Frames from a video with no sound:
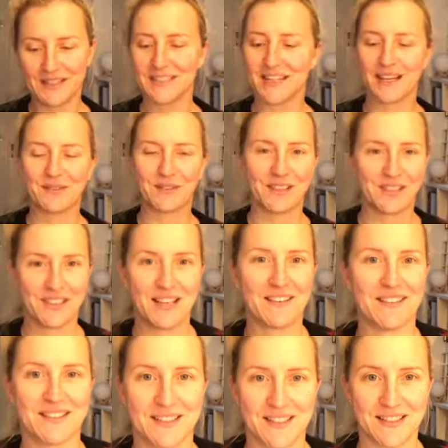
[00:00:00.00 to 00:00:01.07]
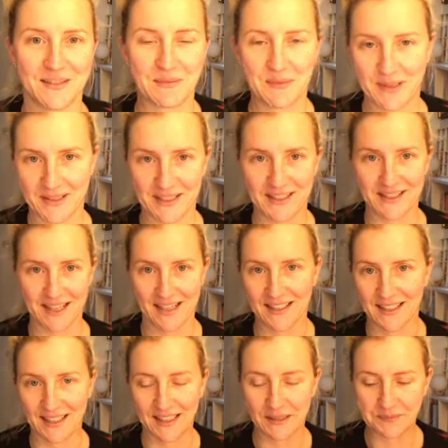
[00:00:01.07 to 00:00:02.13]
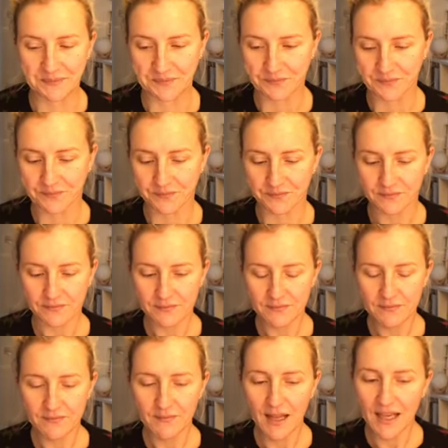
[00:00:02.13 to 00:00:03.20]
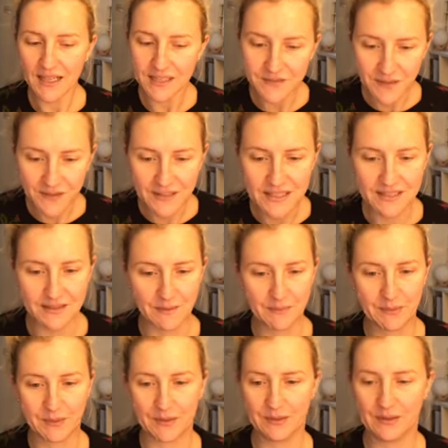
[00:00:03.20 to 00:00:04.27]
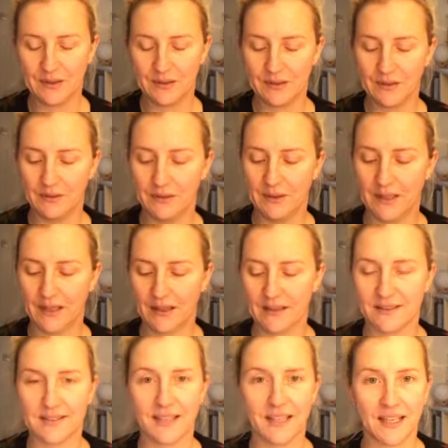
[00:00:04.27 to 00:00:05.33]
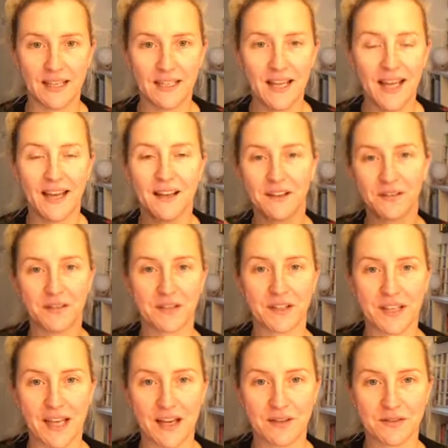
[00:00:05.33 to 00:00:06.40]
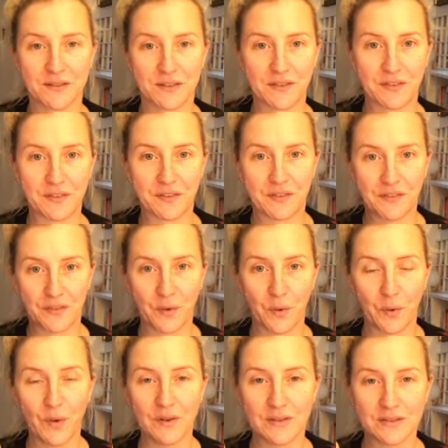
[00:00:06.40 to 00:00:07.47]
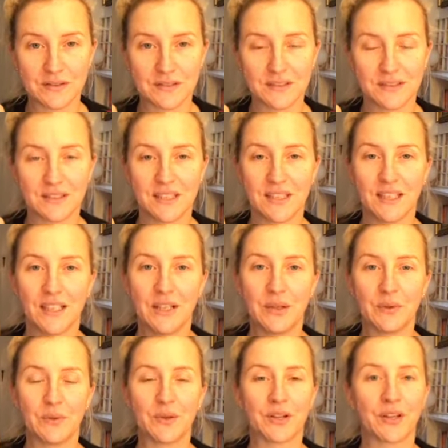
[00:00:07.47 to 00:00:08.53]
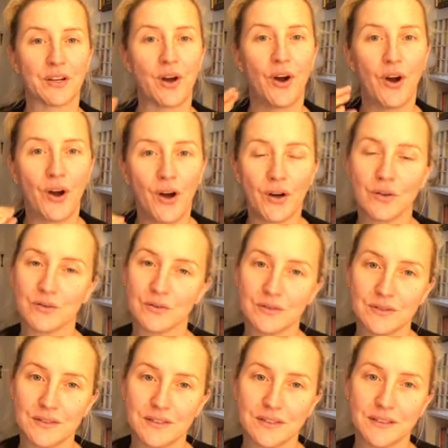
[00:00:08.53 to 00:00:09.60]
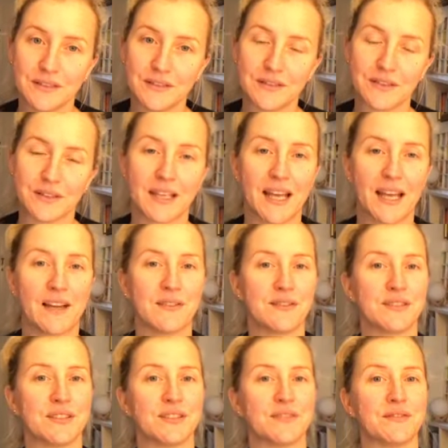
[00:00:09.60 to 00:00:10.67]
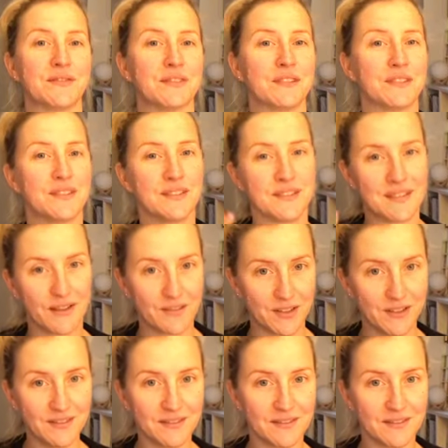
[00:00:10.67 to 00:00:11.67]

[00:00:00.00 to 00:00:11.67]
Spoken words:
thing I want to share is this breathing technique. And it's very simple. We're going to inhale for a count of 4. We're going to hold for a count of 7.